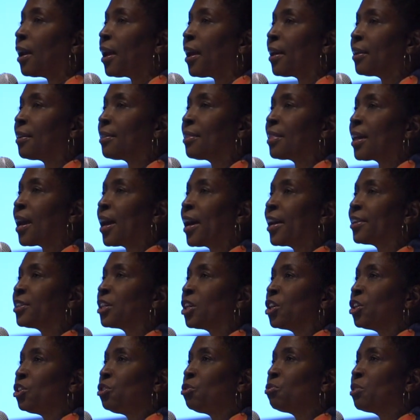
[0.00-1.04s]
And that
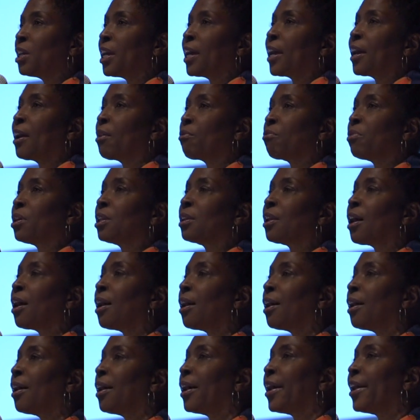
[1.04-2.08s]
you can't
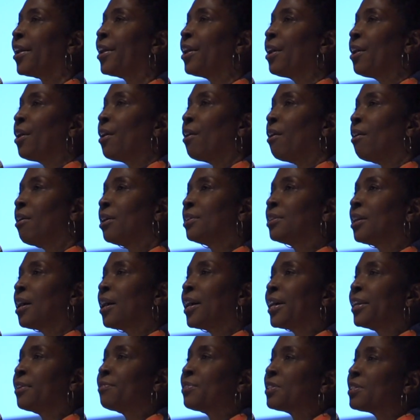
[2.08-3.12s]
rely on
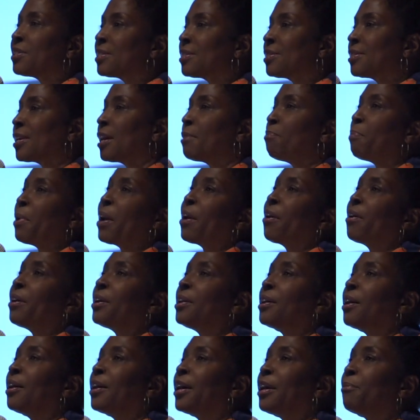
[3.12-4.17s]
kind of a set
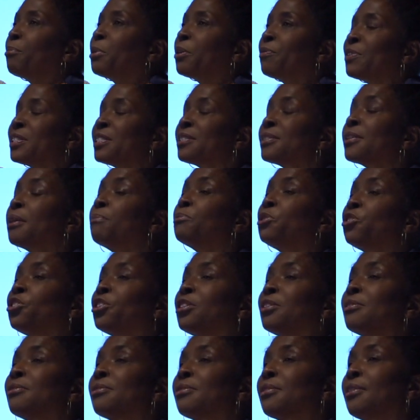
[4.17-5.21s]
paradigm of
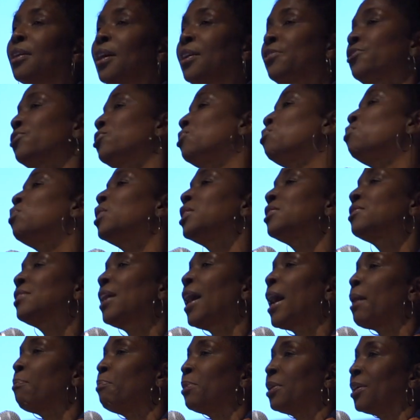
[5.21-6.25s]
assumptions as to what's
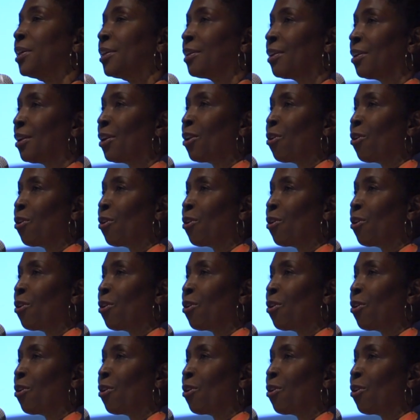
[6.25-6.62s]
happening,